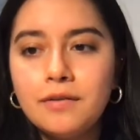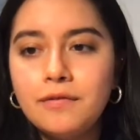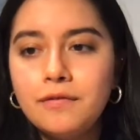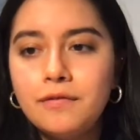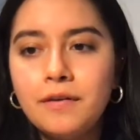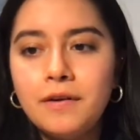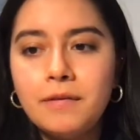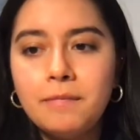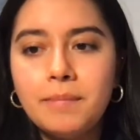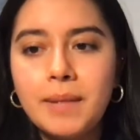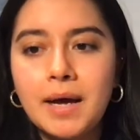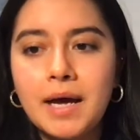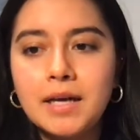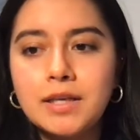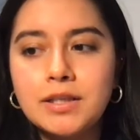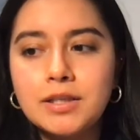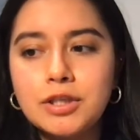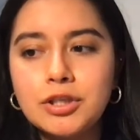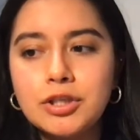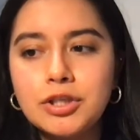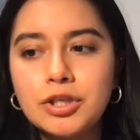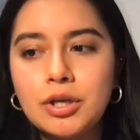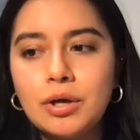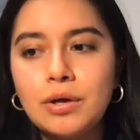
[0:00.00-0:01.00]
feedback to
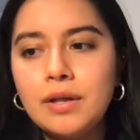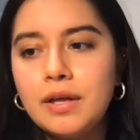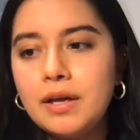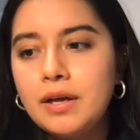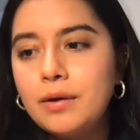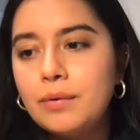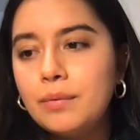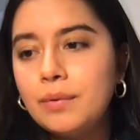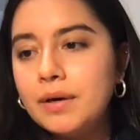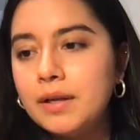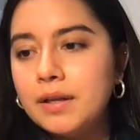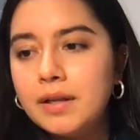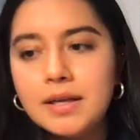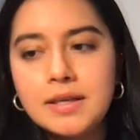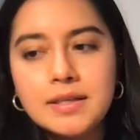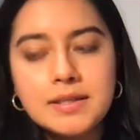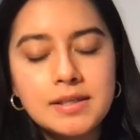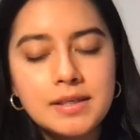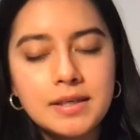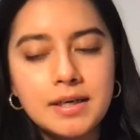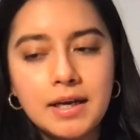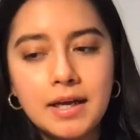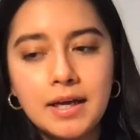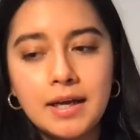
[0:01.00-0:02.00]
show that you were
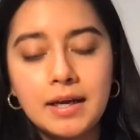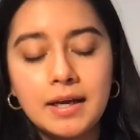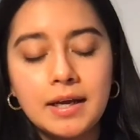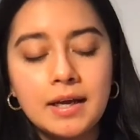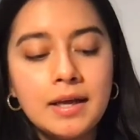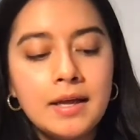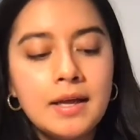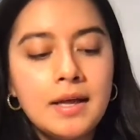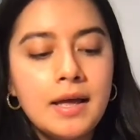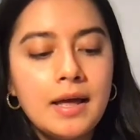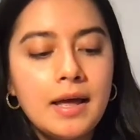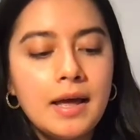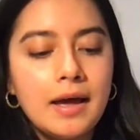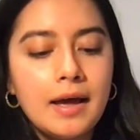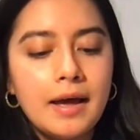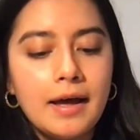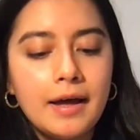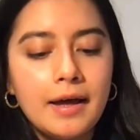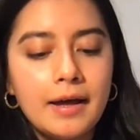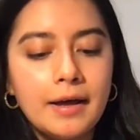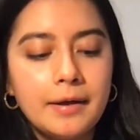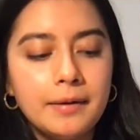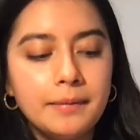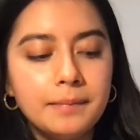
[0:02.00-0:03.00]
listening.
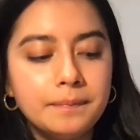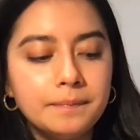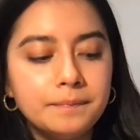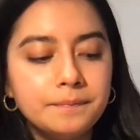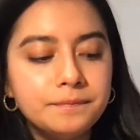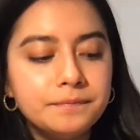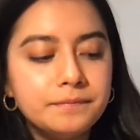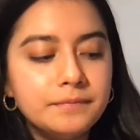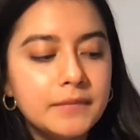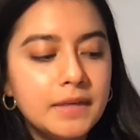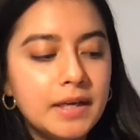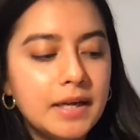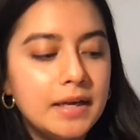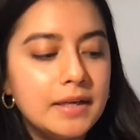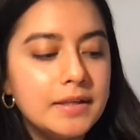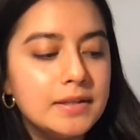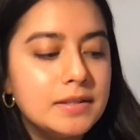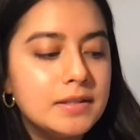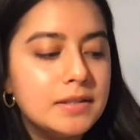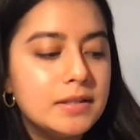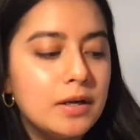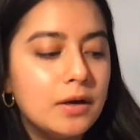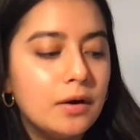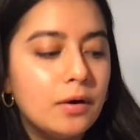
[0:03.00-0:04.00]
And
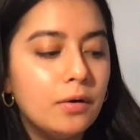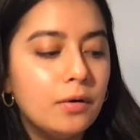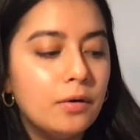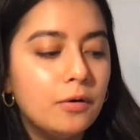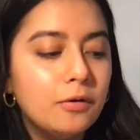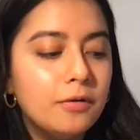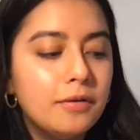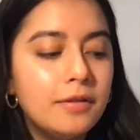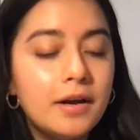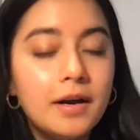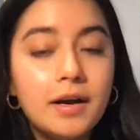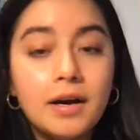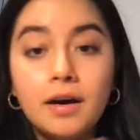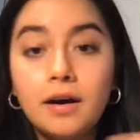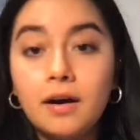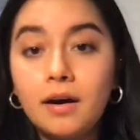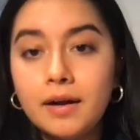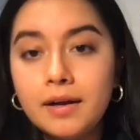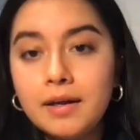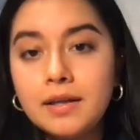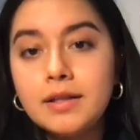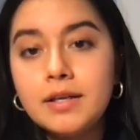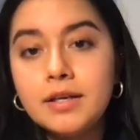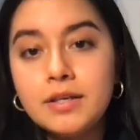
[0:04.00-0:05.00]
so
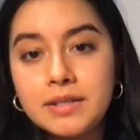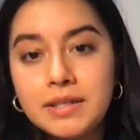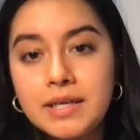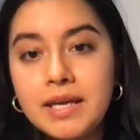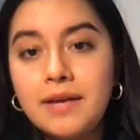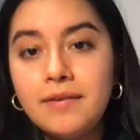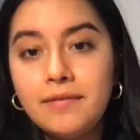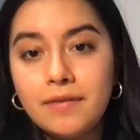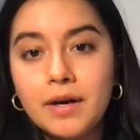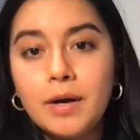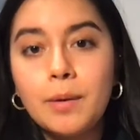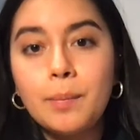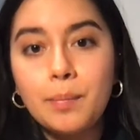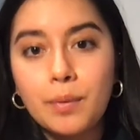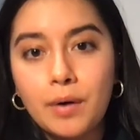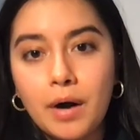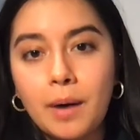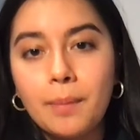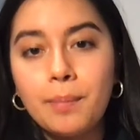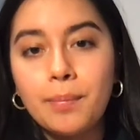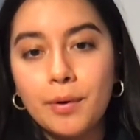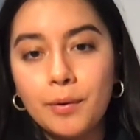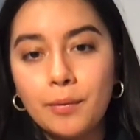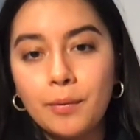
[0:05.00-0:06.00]
there's even a
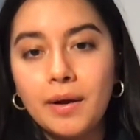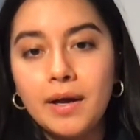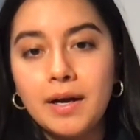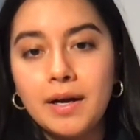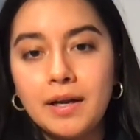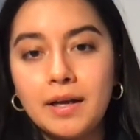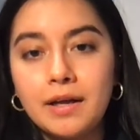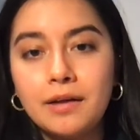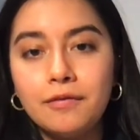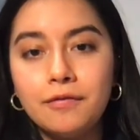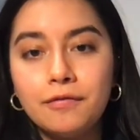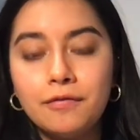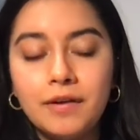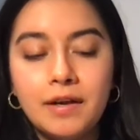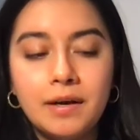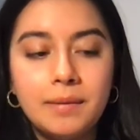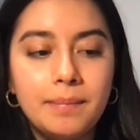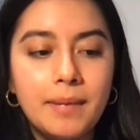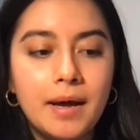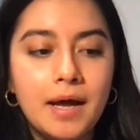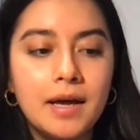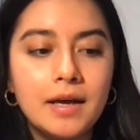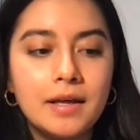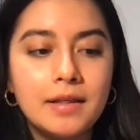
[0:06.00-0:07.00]
proper way to give
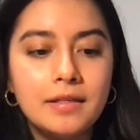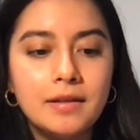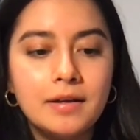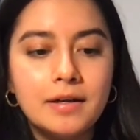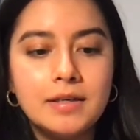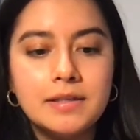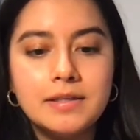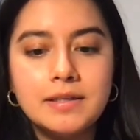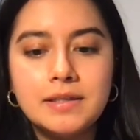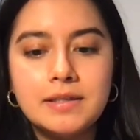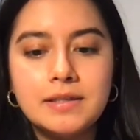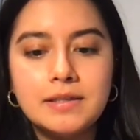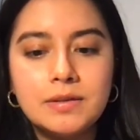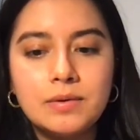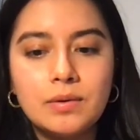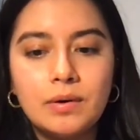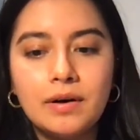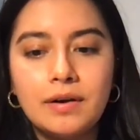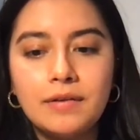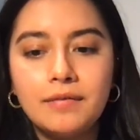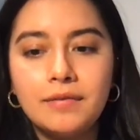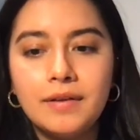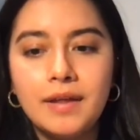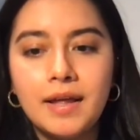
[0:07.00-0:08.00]
feedback. It's sort
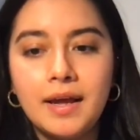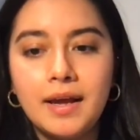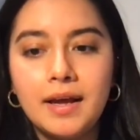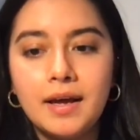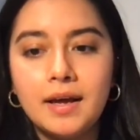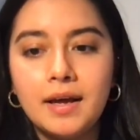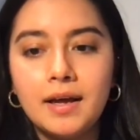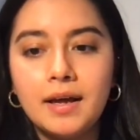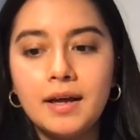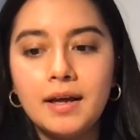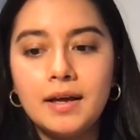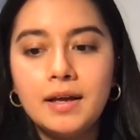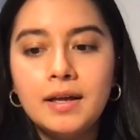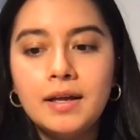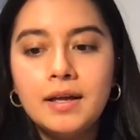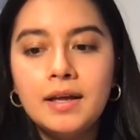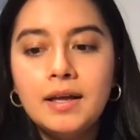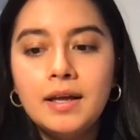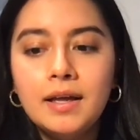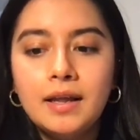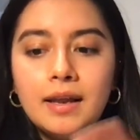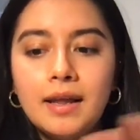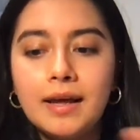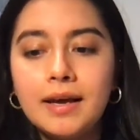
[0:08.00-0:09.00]
of like
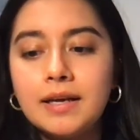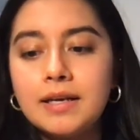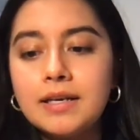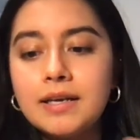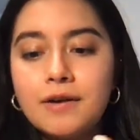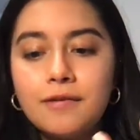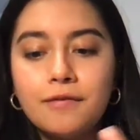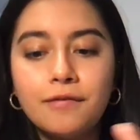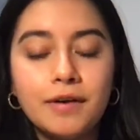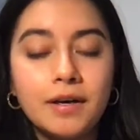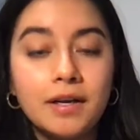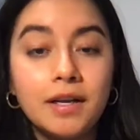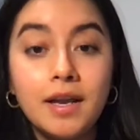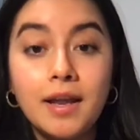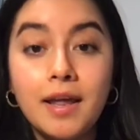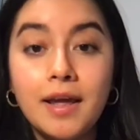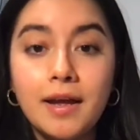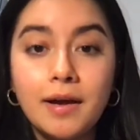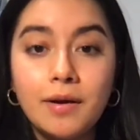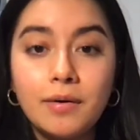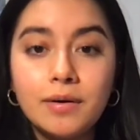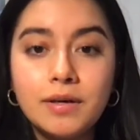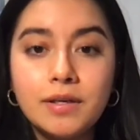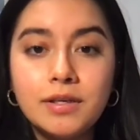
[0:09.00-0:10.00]
a different
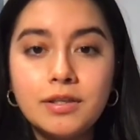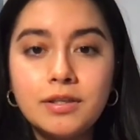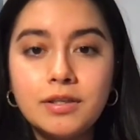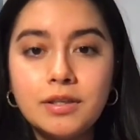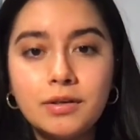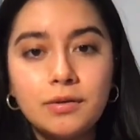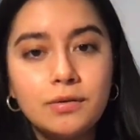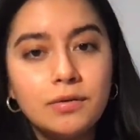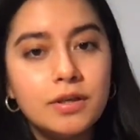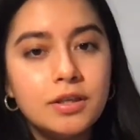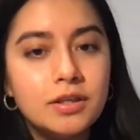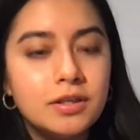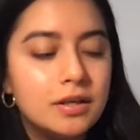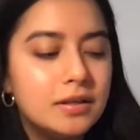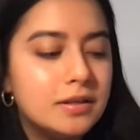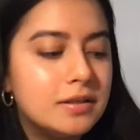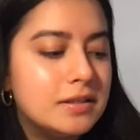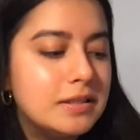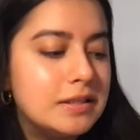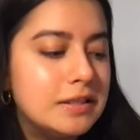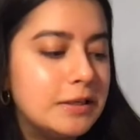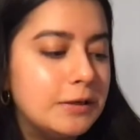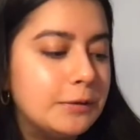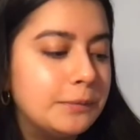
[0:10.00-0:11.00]
language you adjust
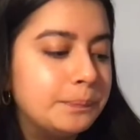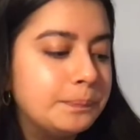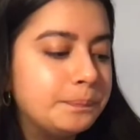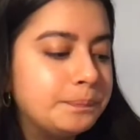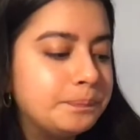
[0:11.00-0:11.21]
to.